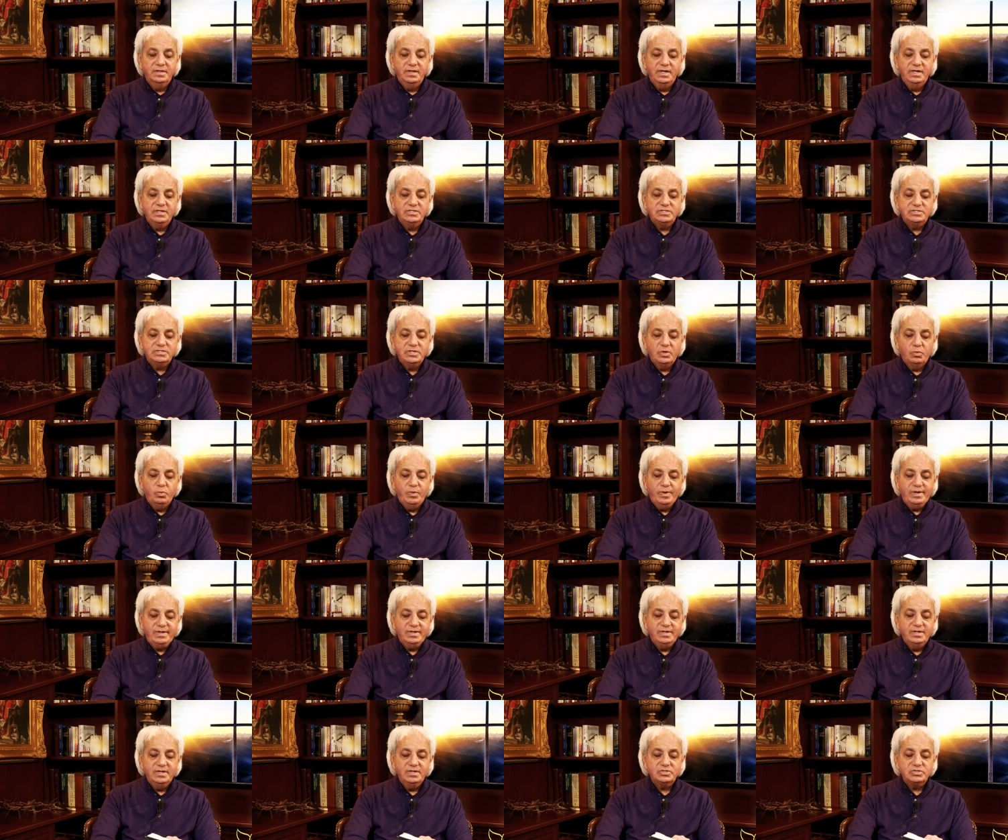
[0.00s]
It's the
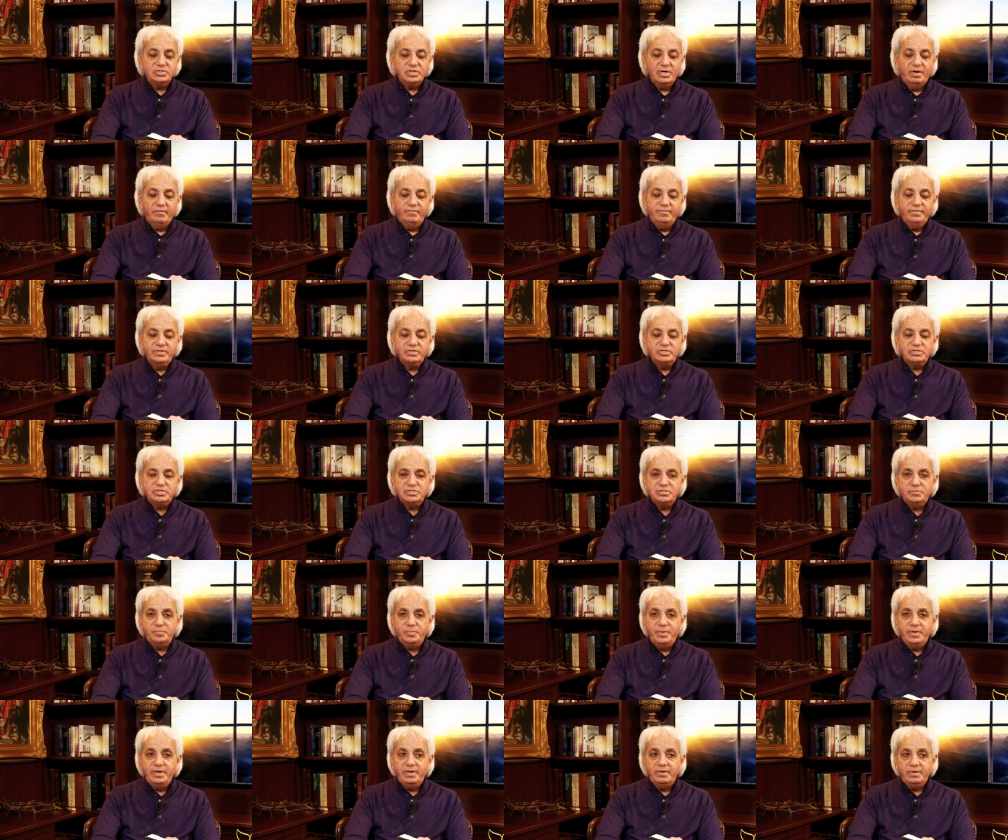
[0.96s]
witness of the
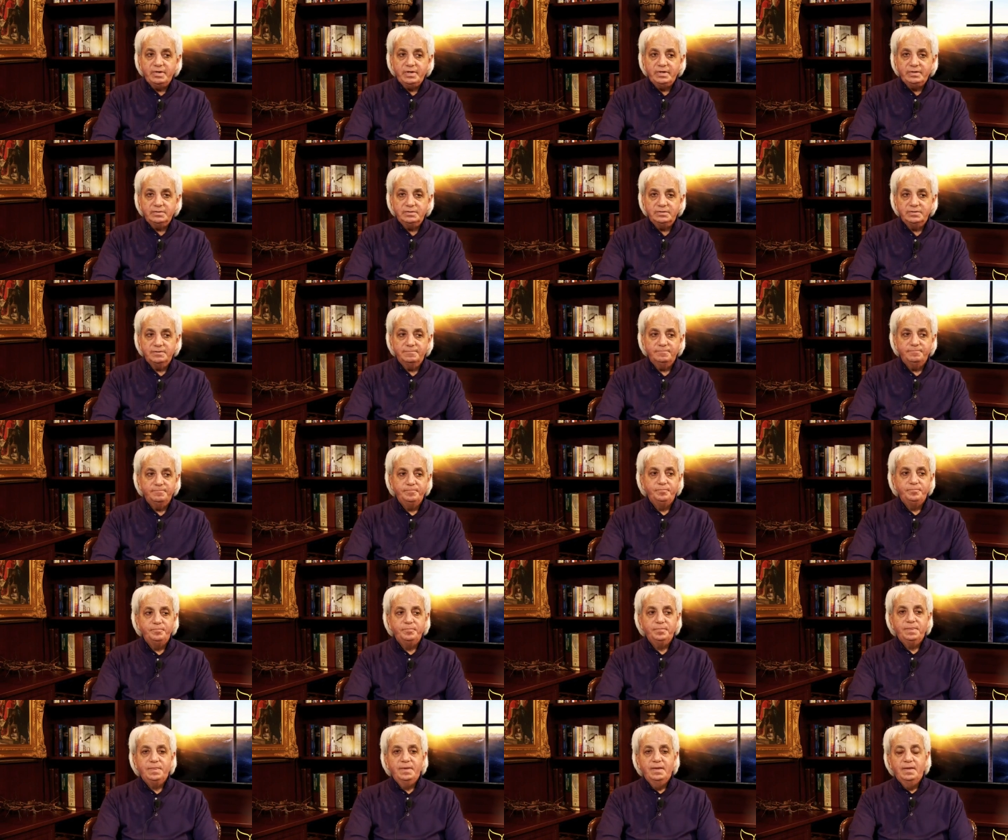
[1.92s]
Spirit.
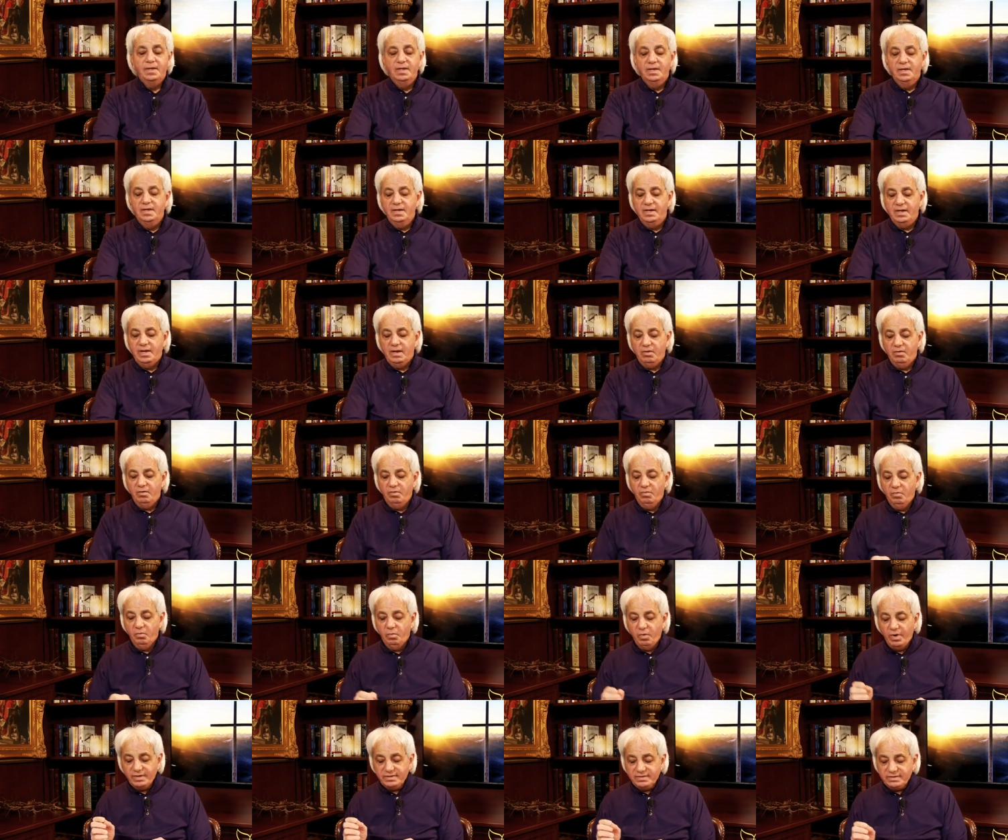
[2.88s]
Now,
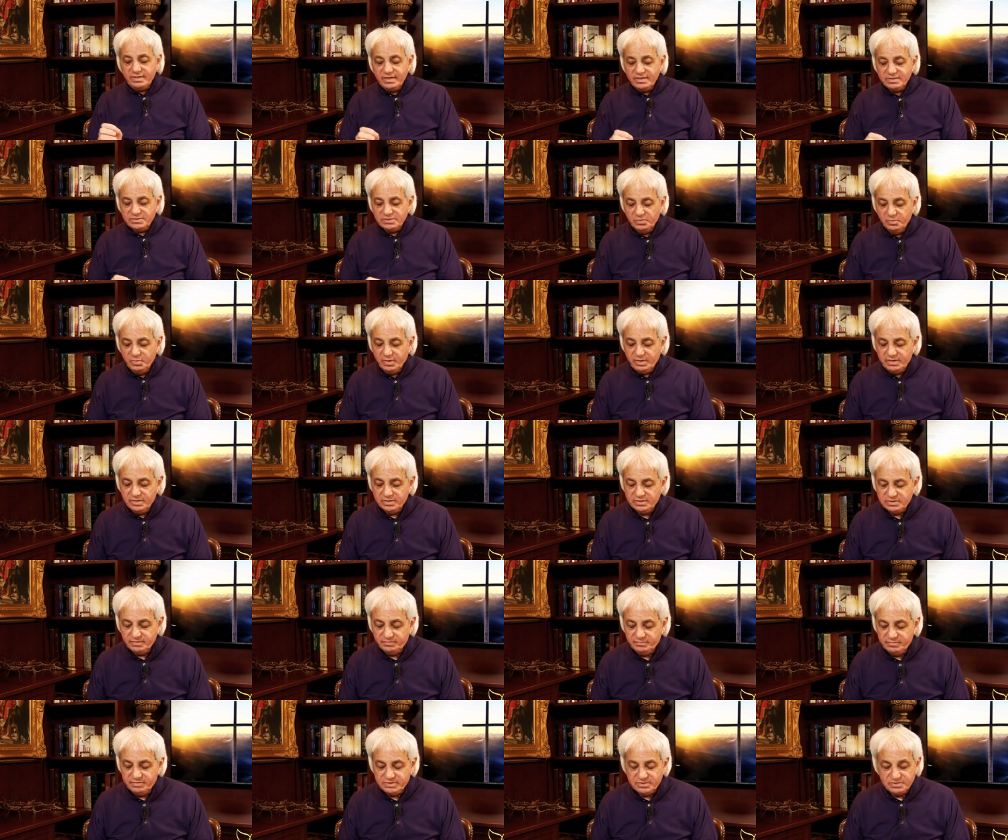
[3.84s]
what is the
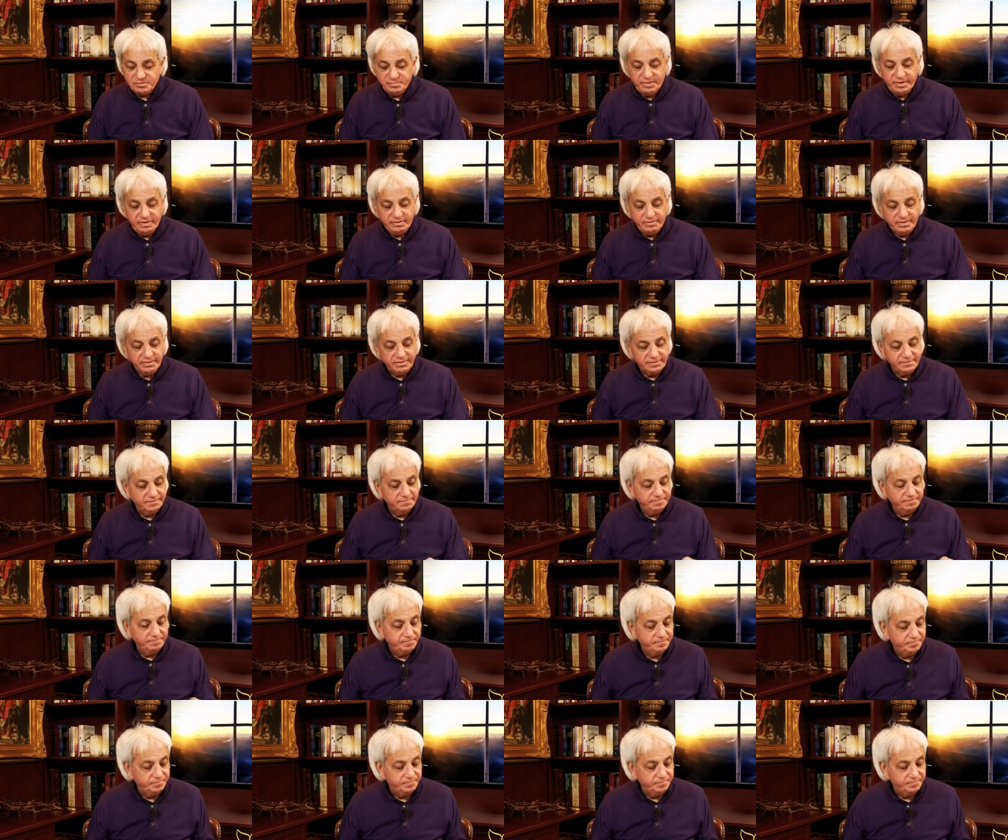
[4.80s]
witness of the Spirit?